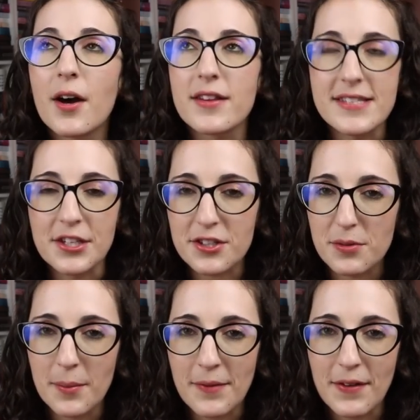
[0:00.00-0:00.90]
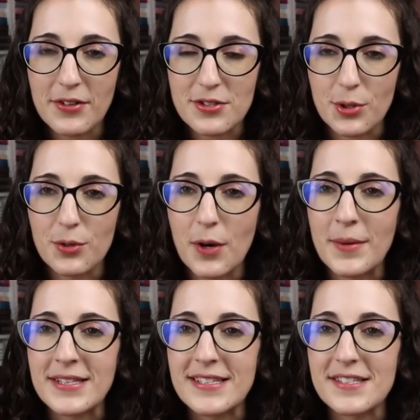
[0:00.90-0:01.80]
The Secret's one of my favorite historical
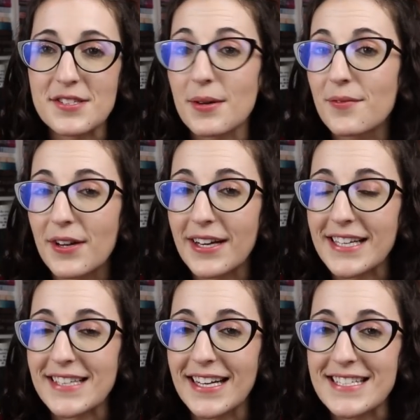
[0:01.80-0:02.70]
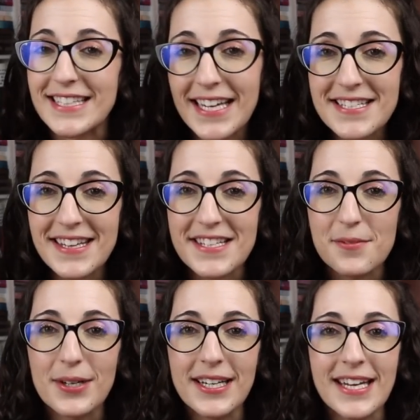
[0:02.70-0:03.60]
romances so I'm very excited to get to
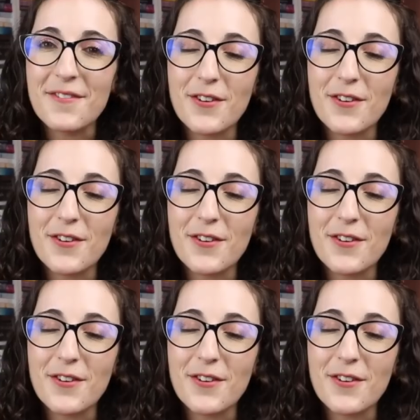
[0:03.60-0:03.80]
this one.